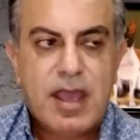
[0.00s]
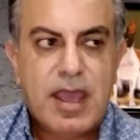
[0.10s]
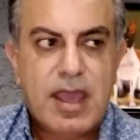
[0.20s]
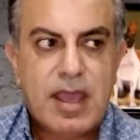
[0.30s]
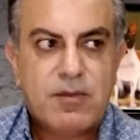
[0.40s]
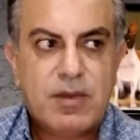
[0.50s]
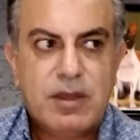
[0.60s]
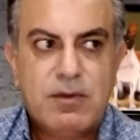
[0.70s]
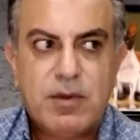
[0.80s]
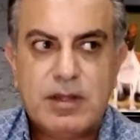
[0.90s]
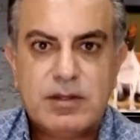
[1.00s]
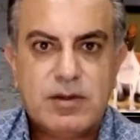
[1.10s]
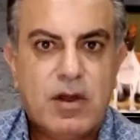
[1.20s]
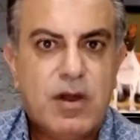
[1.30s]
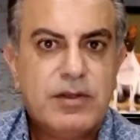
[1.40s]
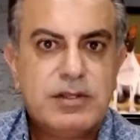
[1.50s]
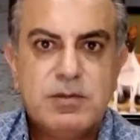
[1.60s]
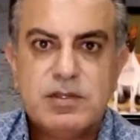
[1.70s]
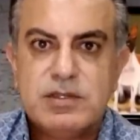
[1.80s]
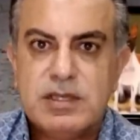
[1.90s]
And we went to all these
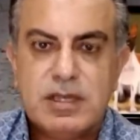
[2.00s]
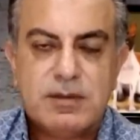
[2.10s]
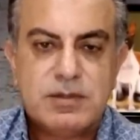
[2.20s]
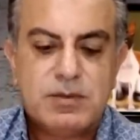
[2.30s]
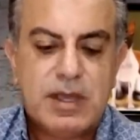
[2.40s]
museums.